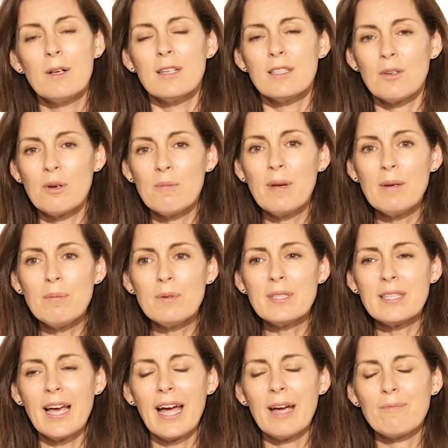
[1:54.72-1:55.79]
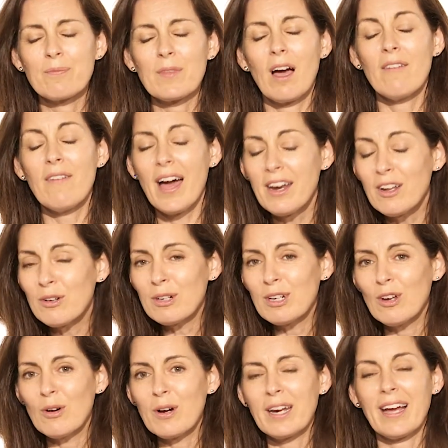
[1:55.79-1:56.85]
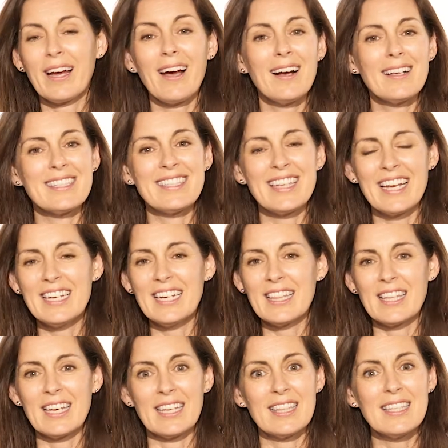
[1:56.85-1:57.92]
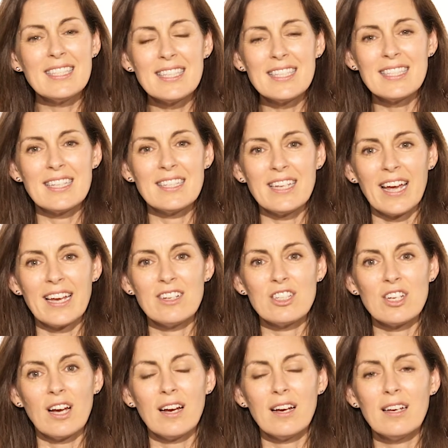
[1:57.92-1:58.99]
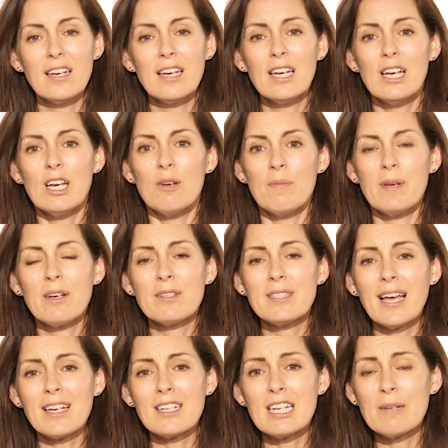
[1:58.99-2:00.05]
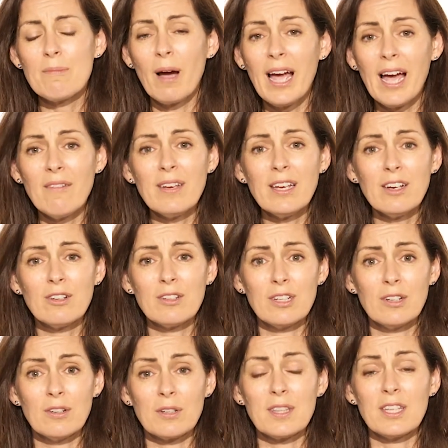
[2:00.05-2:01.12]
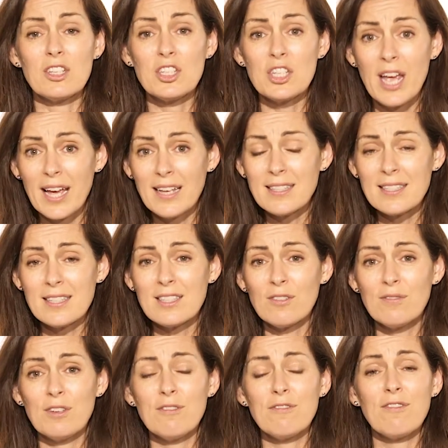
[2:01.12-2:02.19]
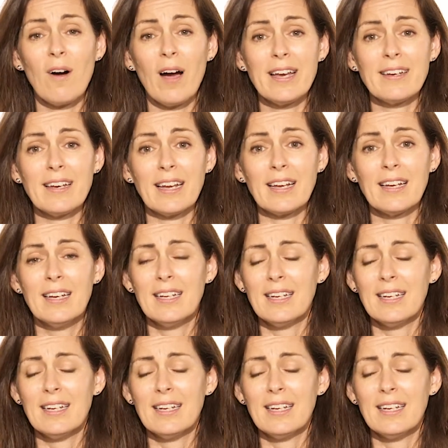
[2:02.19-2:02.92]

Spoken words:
So when people say, I've had a good look and I can't see anything, this is the danger. Because actually, by having a good look, the chances of you finding,